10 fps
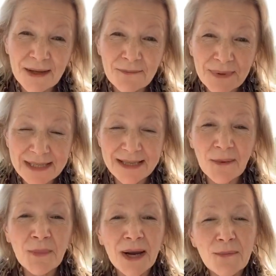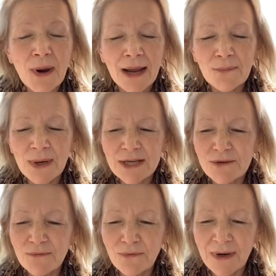be somewhere where we
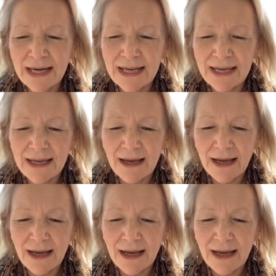really,